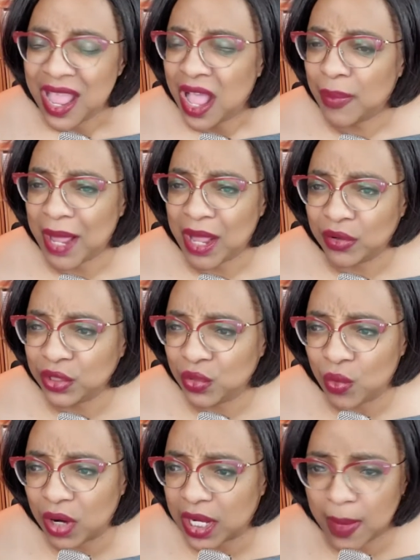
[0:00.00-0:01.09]
about
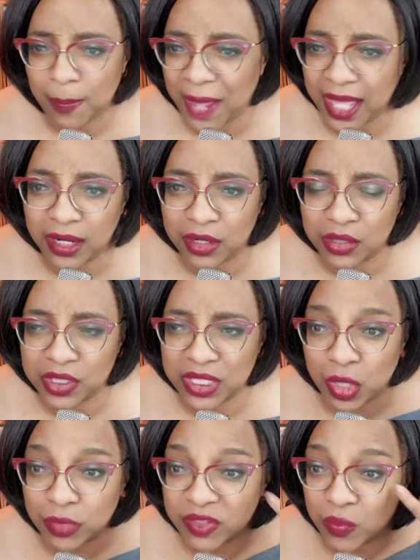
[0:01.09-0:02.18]
your competitors in
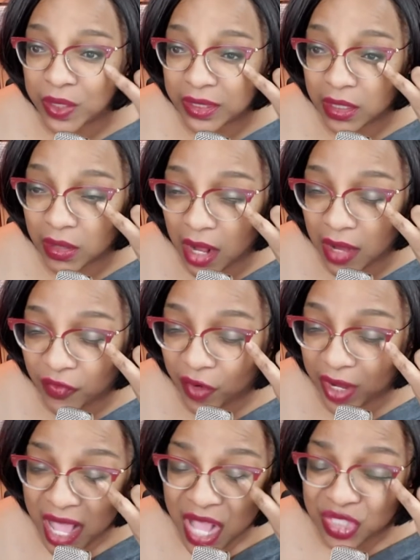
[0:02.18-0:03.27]
terms of what they're offering.